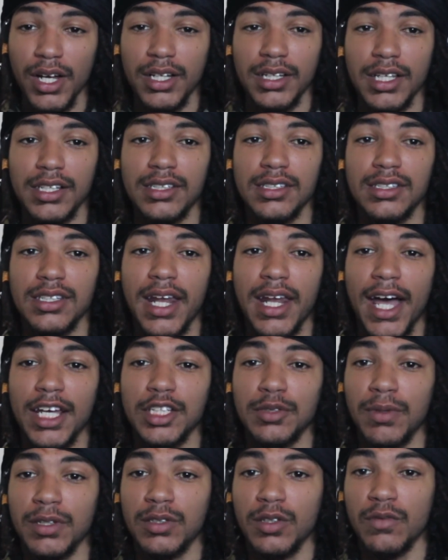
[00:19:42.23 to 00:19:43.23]
This is an
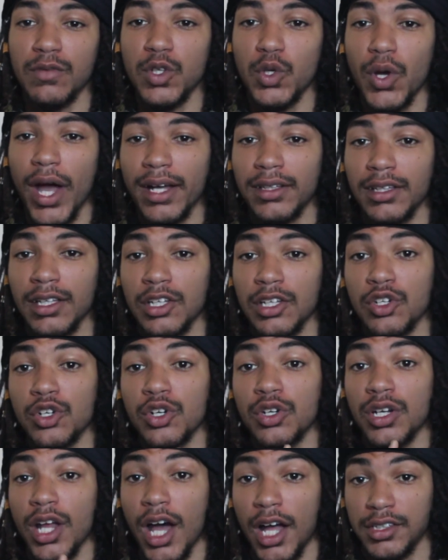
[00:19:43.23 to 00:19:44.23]
aspect of you acting in
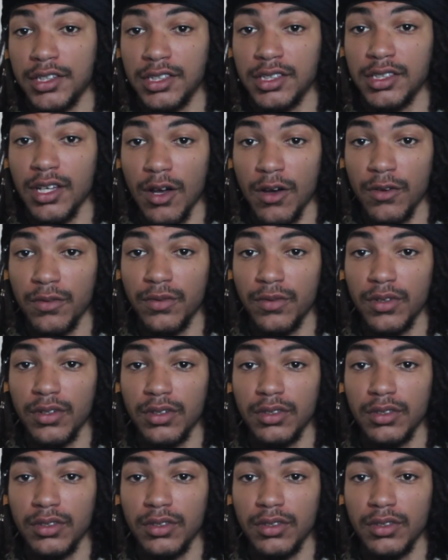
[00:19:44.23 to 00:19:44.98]
your not self,